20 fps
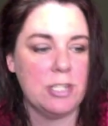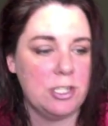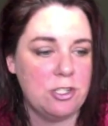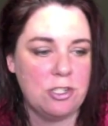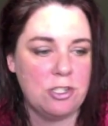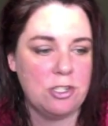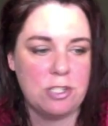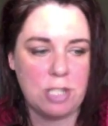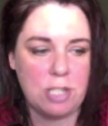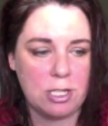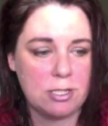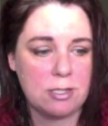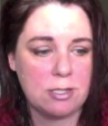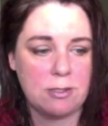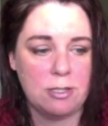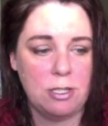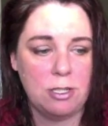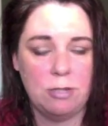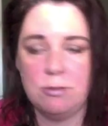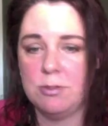It's just
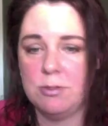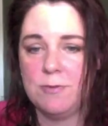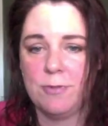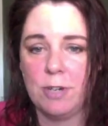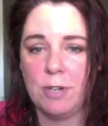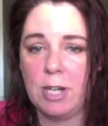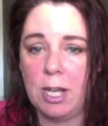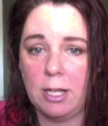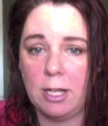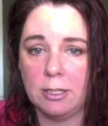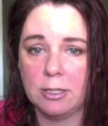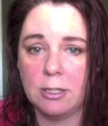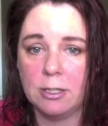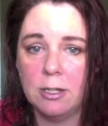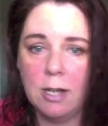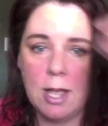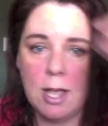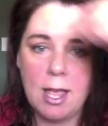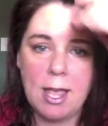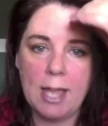used for color
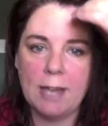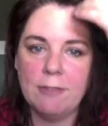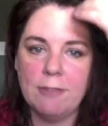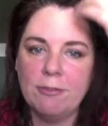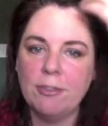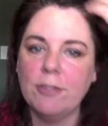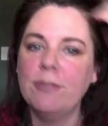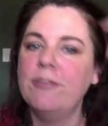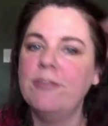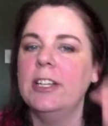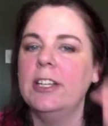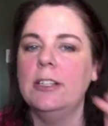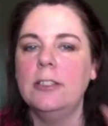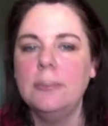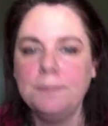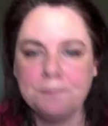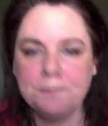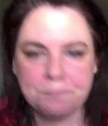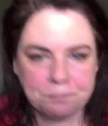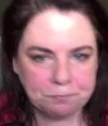and for
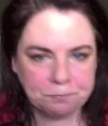fill.